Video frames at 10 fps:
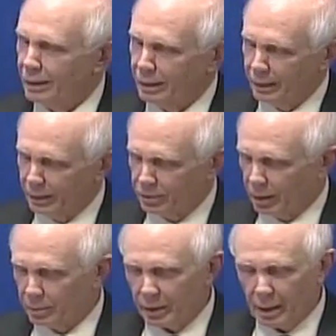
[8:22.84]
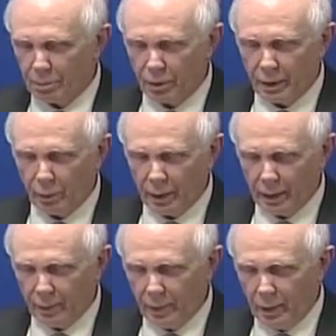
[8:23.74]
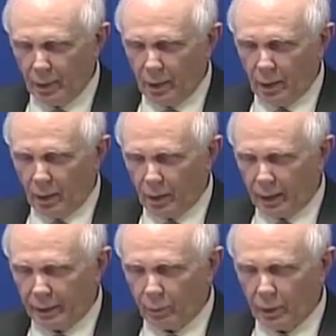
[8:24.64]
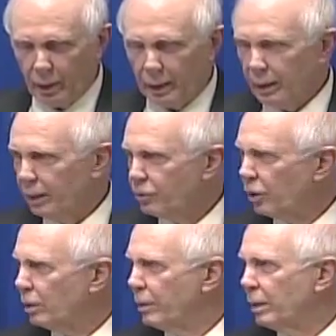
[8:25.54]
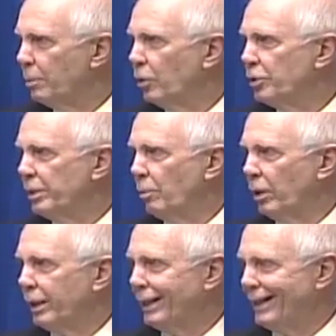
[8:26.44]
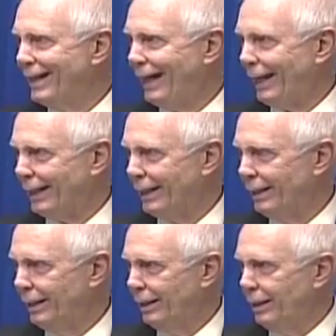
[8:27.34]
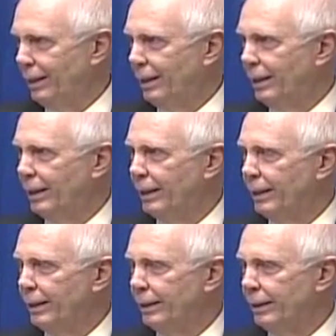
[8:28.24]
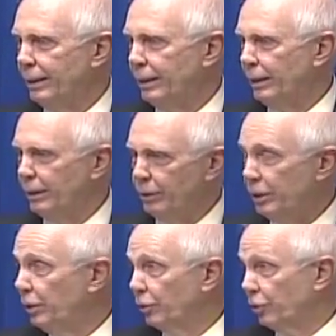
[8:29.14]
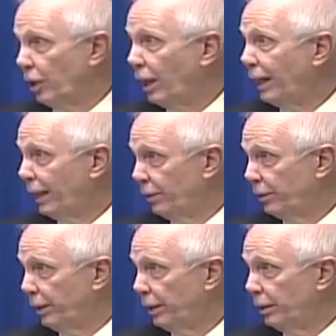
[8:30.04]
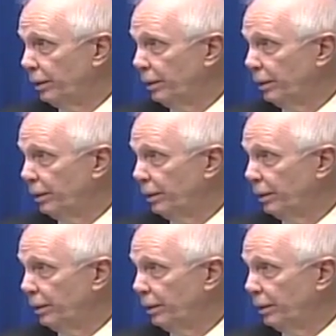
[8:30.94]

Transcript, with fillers: Yeah, that sums it up pretty well. All right, well, uh, let's talk about emerging market debt. Uh, yields are high out there.